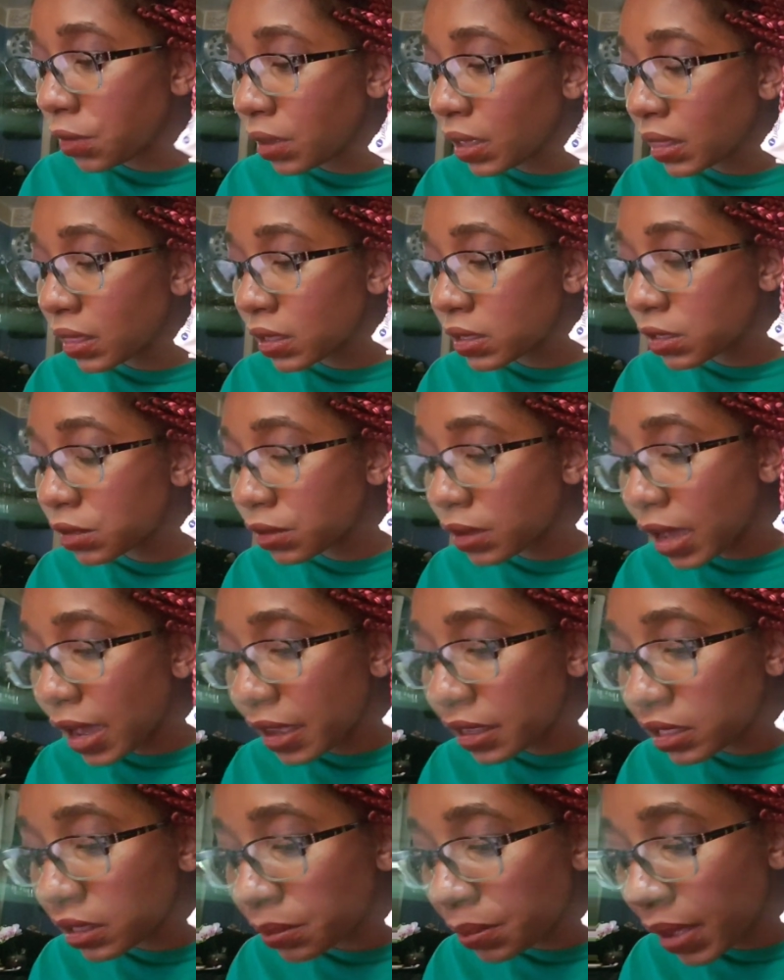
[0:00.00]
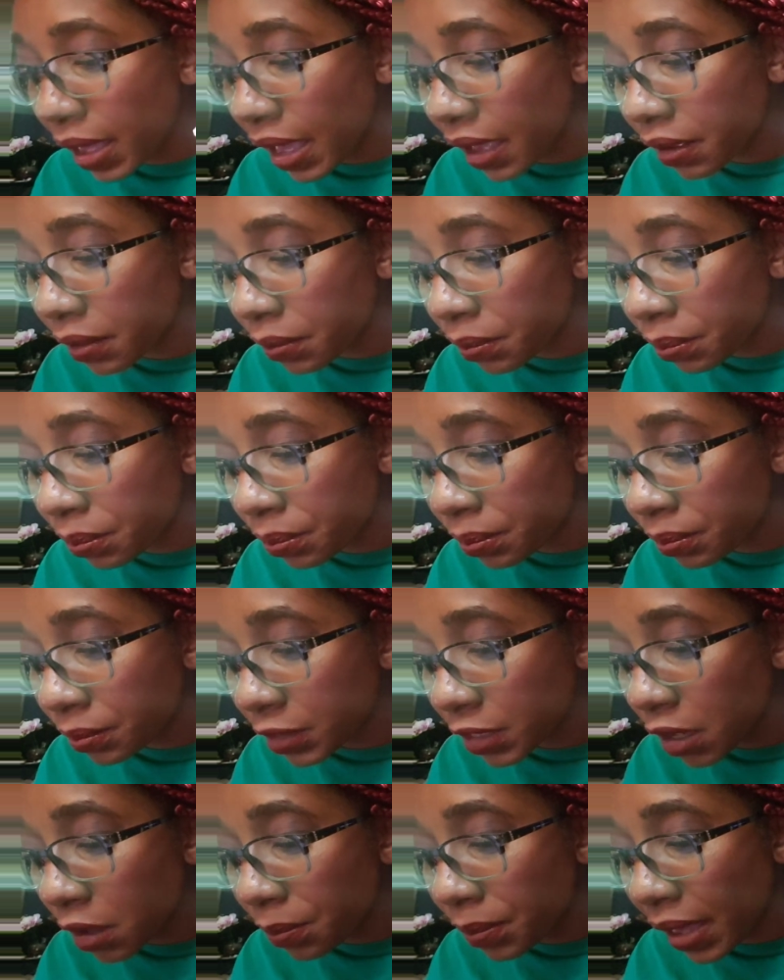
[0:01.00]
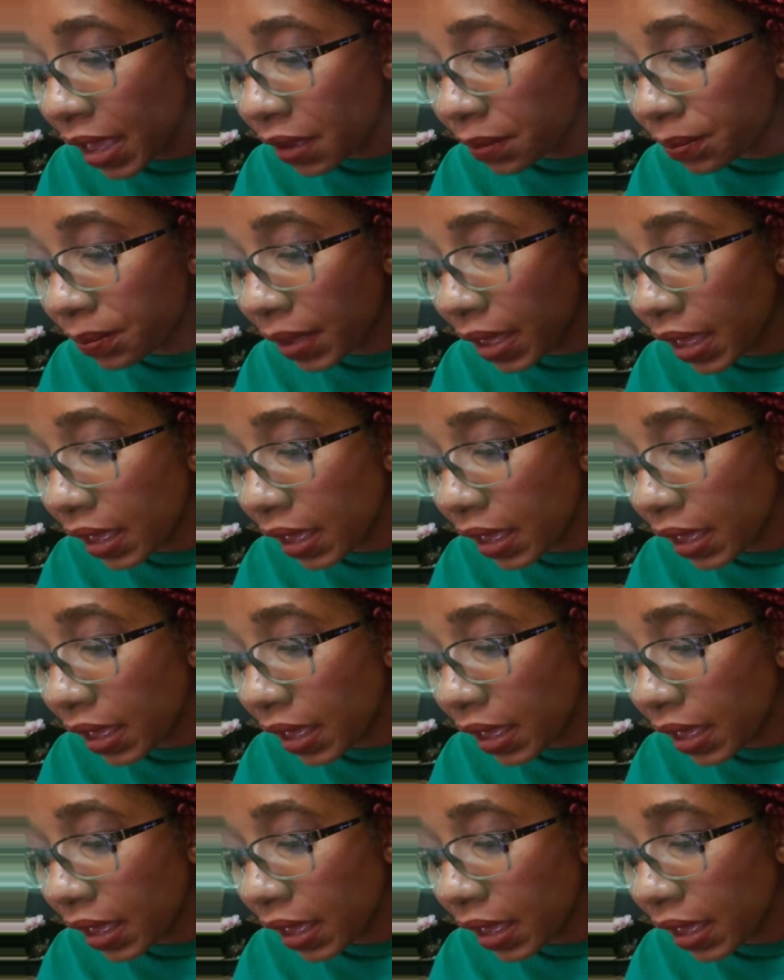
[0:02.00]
You get this little ice pack, gel pack